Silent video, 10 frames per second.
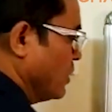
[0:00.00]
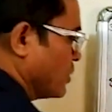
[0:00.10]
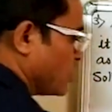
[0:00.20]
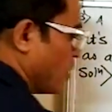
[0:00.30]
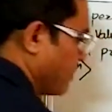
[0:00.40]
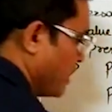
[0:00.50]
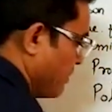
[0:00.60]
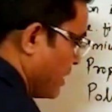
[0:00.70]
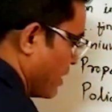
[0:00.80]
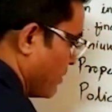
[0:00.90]
So
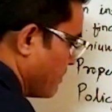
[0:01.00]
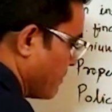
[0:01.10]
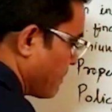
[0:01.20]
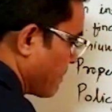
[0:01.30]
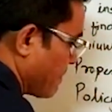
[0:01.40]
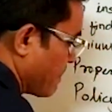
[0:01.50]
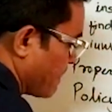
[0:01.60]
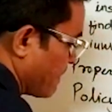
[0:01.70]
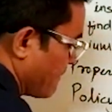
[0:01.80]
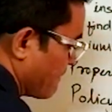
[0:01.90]
premium
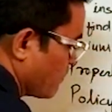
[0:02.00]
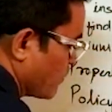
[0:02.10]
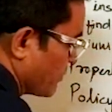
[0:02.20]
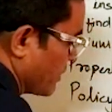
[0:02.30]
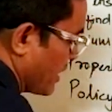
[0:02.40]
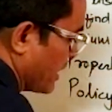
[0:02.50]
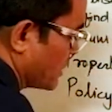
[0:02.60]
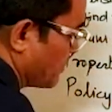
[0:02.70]
is